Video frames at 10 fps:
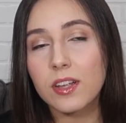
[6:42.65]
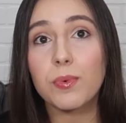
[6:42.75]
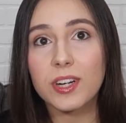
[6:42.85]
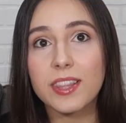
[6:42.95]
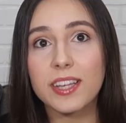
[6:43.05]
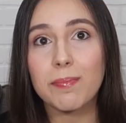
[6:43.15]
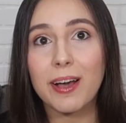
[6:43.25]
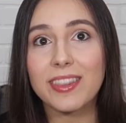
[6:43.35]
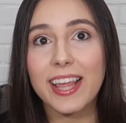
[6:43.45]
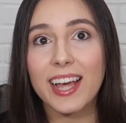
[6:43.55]
You want to think
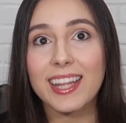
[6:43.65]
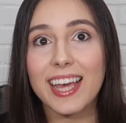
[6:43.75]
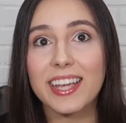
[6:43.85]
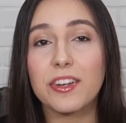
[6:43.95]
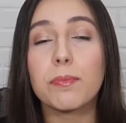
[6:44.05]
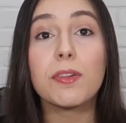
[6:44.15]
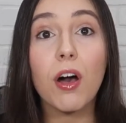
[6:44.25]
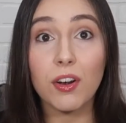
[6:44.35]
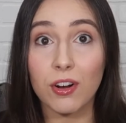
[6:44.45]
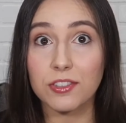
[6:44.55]
about that like your
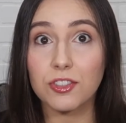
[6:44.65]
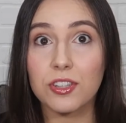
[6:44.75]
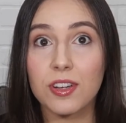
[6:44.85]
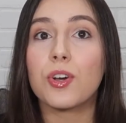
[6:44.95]
plot arch.